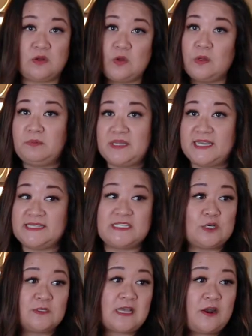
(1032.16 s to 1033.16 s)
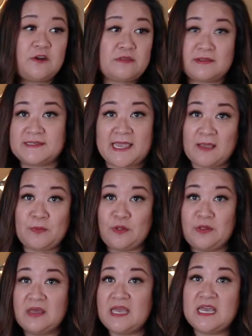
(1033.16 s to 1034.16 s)
the whole place. He goes under the
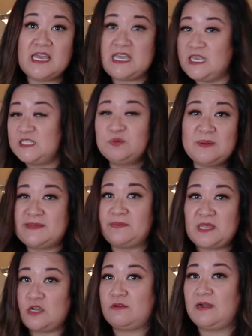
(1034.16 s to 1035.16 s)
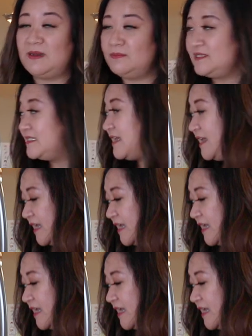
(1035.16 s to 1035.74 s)
table, he sweeps up the crumbs.